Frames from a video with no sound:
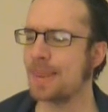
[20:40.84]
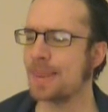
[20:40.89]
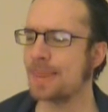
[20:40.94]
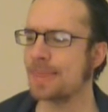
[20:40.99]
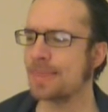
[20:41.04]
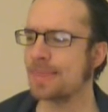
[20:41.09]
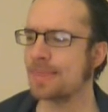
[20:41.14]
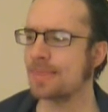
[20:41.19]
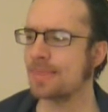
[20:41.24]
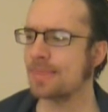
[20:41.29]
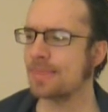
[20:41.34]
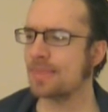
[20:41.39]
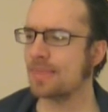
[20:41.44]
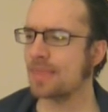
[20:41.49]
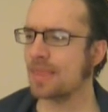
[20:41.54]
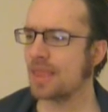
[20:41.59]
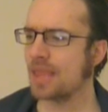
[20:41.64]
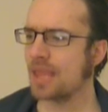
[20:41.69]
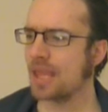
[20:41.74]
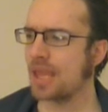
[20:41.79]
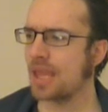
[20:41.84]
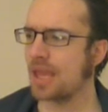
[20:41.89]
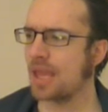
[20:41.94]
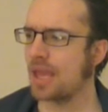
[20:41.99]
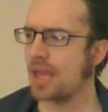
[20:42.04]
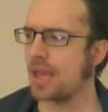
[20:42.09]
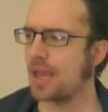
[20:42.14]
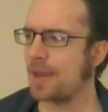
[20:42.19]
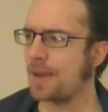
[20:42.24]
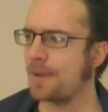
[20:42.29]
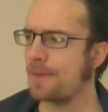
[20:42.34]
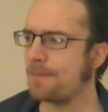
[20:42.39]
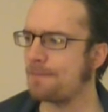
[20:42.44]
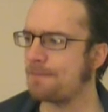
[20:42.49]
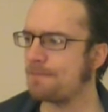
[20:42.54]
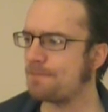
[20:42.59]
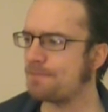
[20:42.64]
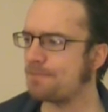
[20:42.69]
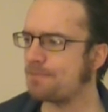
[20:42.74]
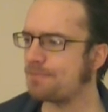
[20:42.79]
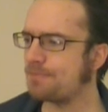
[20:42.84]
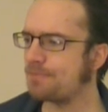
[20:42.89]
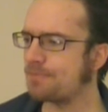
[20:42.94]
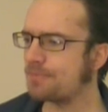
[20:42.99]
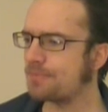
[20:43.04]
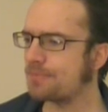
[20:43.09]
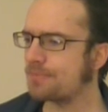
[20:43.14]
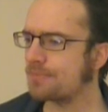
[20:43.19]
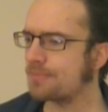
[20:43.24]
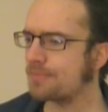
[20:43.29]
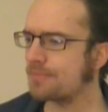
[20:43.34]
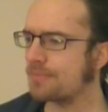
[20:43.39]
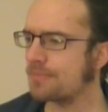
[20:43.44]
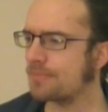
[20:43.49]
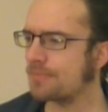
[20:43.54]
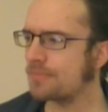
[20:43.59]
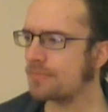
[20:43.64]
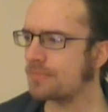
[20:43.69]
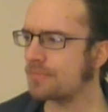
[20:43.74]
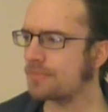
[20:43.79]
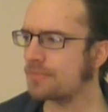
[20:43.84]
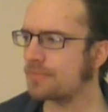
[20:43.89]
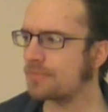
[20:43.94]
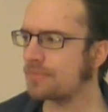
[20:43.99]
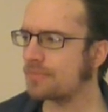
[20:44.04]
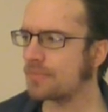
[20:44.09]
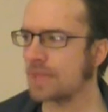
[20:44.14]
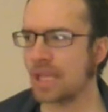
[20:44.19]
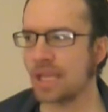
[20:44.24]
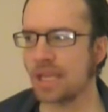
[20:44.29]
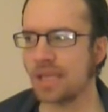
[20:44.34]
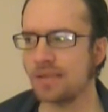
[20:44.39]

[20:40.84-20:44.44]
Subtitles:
(no one is talking)